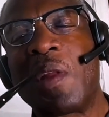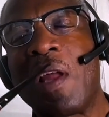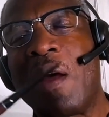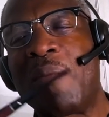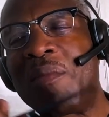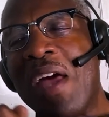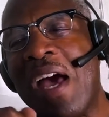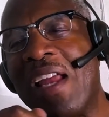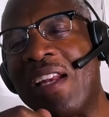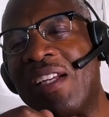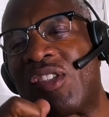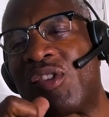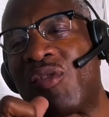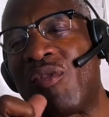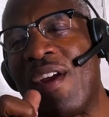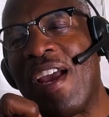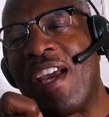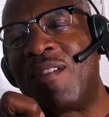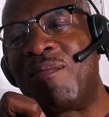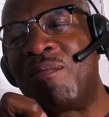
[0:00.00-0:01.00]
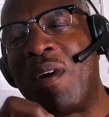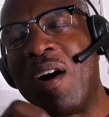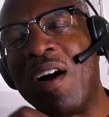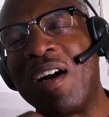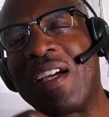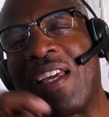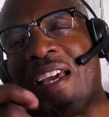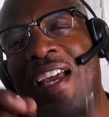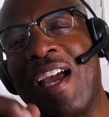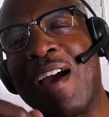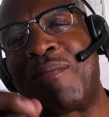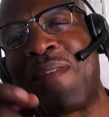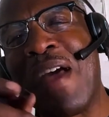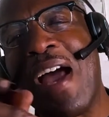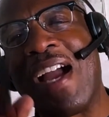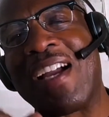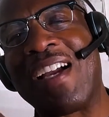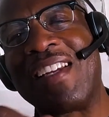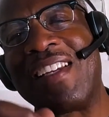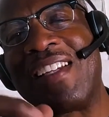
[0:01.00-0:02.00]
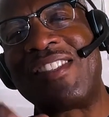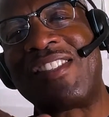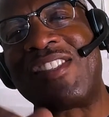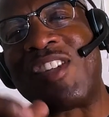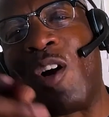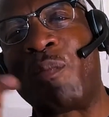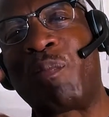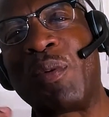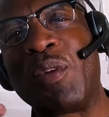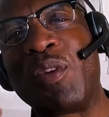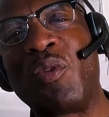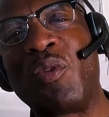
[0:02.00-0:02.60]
not a trained monkey. I'm not going to jump and do